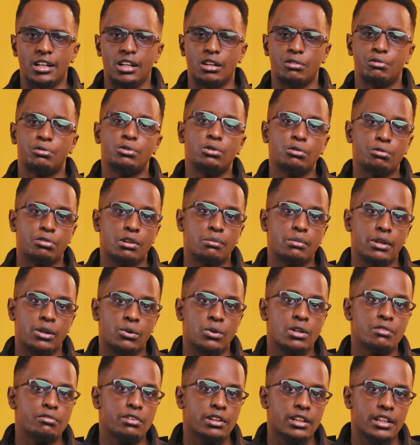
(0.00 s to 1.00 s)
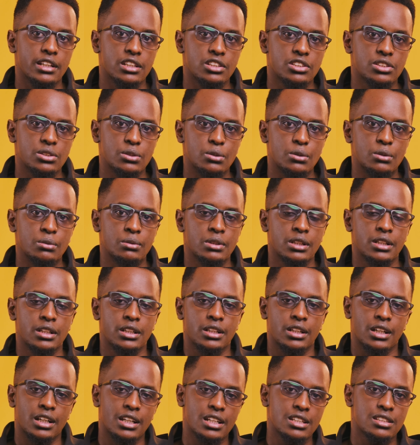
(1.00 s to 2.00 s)
full frame equivalent. So
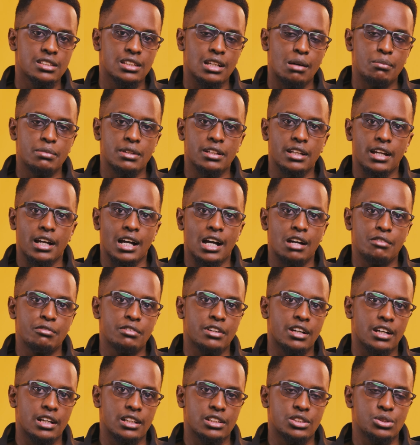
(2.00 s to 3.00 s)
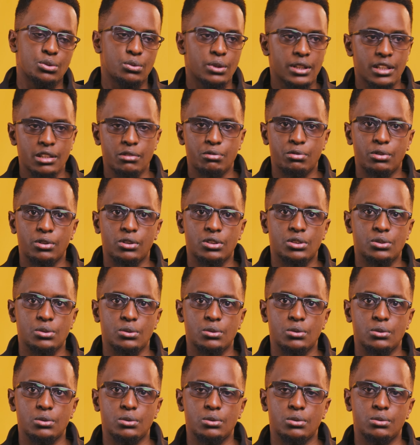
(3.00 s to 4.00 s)
it is something like having a
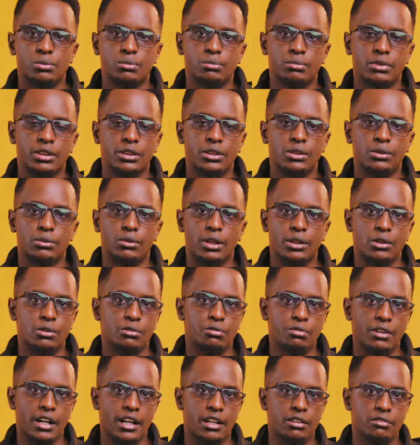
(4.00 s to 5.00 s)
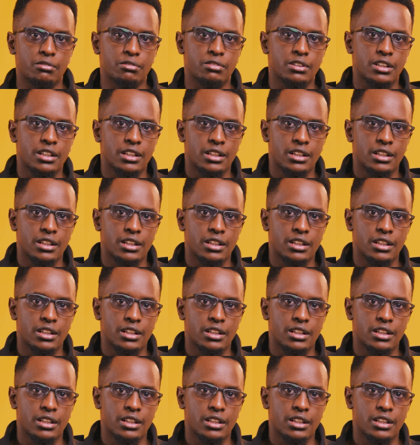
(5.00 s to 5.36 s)
24-105